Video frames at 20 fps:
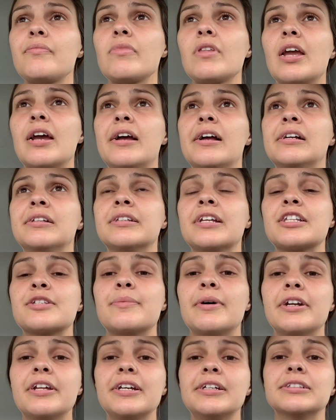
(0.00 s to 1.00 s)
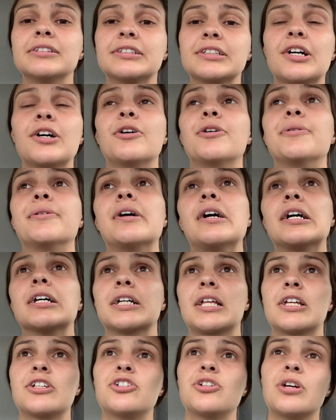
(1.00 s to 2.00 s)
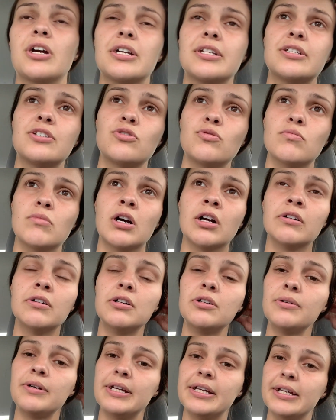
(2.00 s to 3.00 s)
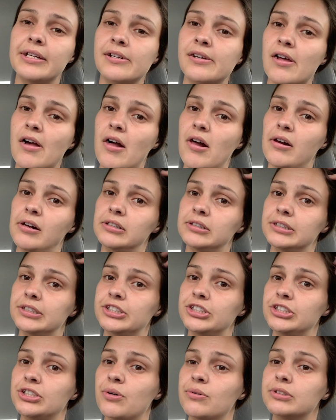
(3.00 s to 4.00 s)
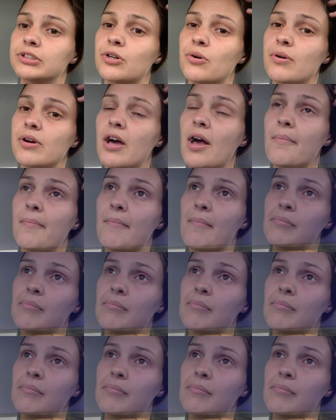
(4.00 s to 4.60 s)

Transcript: and that's about it. So I'll catch you guys tomorrow, and I'll let you know what's going on.